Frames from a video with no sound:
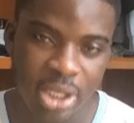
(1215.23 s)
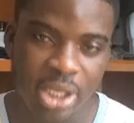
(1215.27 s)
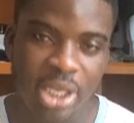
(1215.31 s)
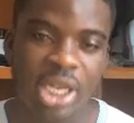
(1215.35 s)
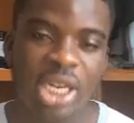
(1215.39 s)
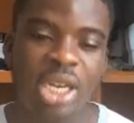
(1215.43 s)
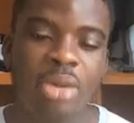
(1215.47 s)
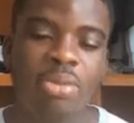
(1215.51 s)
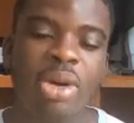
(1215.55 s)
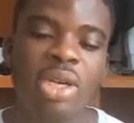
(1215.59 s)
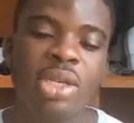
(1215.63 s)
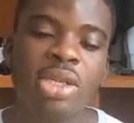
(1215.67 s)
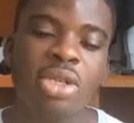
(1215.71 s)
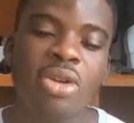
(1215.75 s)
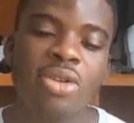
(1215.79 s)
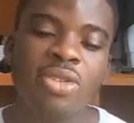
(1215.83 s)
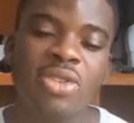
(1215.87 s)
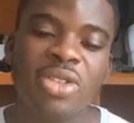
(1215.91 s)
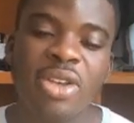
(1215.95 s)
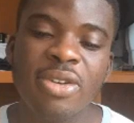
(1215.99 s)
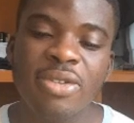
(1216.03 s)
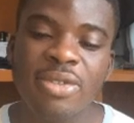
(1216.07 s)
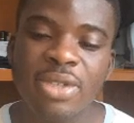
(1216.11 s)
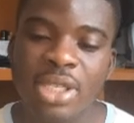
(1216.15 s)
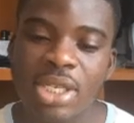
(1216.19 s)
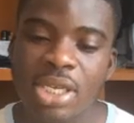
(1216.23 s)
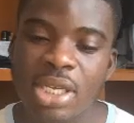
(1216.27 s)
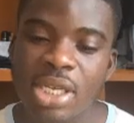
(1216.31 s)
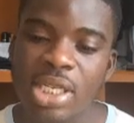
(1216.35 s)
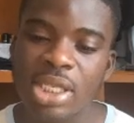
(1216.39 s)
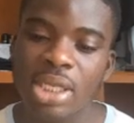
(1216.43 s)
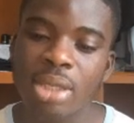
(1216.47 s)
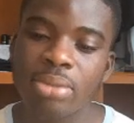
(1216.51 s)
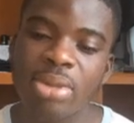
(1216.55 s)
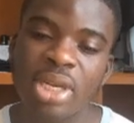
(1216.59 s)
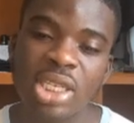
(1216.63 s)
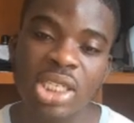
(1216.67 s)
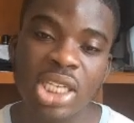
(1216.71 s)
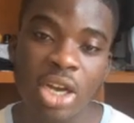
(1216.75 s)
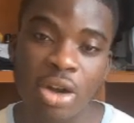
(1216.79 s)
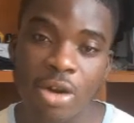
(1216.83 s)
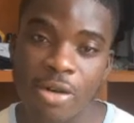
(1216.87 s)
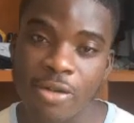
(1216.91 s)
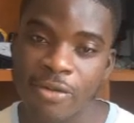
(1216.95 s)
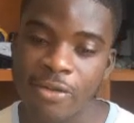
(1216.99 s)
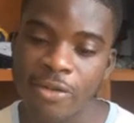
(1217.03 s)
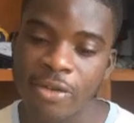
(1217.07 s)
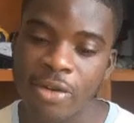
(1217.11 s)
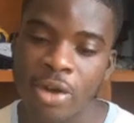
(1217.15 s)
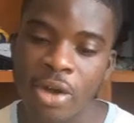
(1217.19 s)
Now the margin of safety is a measure
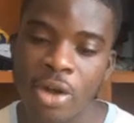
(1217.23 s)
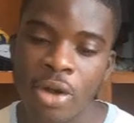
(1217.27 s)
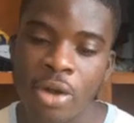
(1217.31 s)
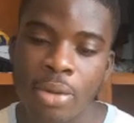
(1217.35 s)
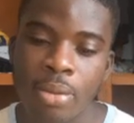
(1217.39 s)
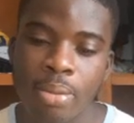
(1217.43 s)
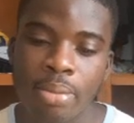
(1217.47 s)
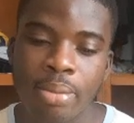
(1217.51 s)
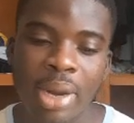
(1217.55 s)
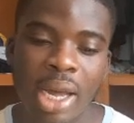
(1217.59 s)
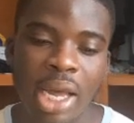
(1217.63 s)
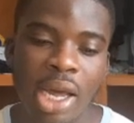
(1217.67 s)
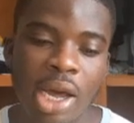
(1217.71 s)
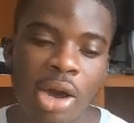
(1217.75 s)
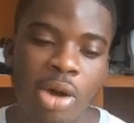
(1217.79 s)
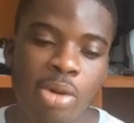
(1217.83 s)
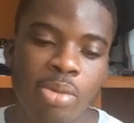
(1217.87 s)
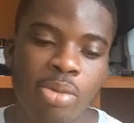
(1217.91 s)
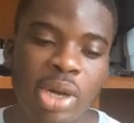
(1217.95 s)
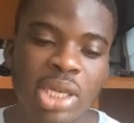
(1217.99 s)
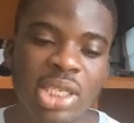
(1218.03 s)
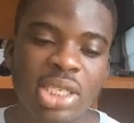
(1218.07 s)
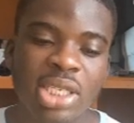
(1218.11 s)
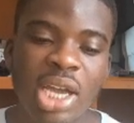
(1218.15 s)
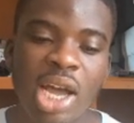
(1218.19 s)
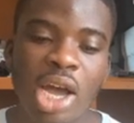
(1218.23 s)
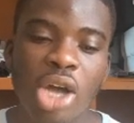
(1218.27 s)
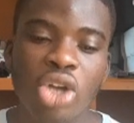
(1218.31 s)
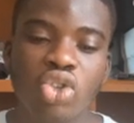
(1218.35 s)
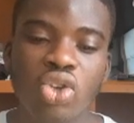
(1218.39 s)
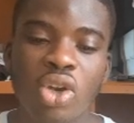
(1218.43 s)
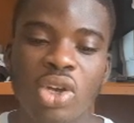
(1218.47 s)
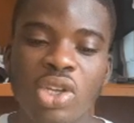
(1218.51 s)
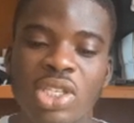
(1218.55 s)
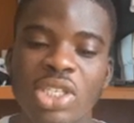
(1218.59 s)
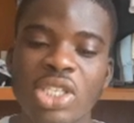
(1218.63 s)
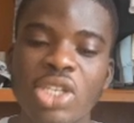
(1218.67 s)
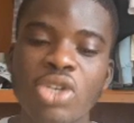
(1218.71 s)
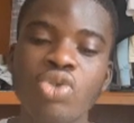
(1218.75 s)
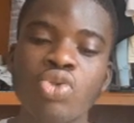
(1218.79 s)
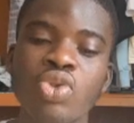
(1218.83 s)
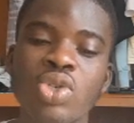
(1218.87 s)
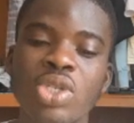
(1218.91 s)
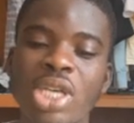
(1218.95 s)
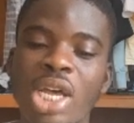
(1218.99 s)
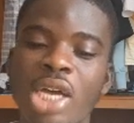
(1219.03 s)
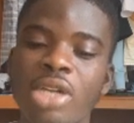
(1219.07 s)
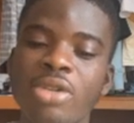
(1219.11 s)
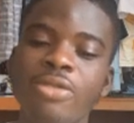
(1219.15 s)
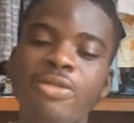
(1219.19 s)
of by how much actual sales
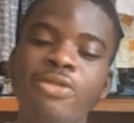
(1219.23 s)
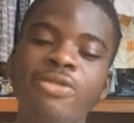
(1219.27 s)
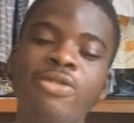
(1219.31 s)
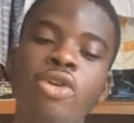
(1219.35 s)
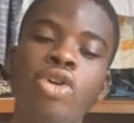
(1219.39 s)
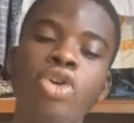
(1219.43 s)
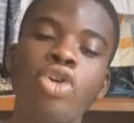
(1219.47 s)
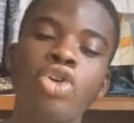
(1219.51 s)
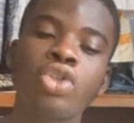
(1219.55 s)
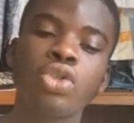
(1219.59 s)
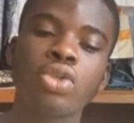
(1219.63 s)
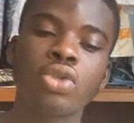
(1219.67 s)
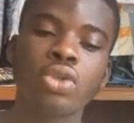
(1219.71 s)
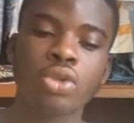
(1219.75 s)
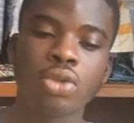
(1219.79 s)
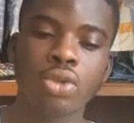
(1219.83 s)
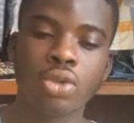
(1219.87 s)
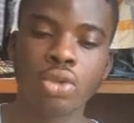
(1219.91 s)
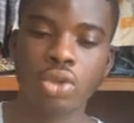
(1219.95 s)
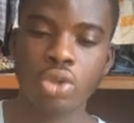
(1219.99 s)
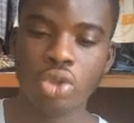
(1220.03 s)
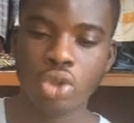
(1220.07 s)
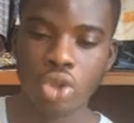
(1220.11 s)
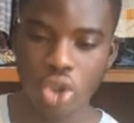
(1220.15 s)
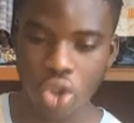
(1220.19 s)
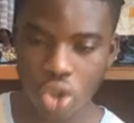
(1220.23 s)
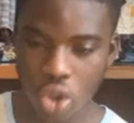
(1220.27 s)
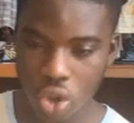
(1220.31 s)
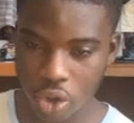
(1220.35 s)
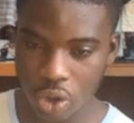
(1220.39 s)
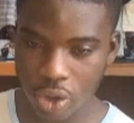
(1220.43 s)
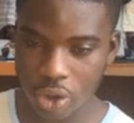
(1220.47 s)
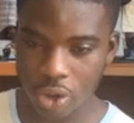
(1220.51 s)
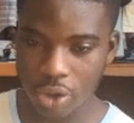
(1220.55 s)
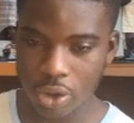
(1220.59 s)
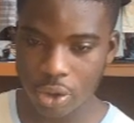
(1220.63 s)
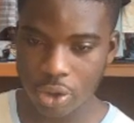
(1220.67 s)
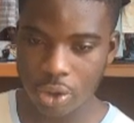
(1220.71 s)
can fall short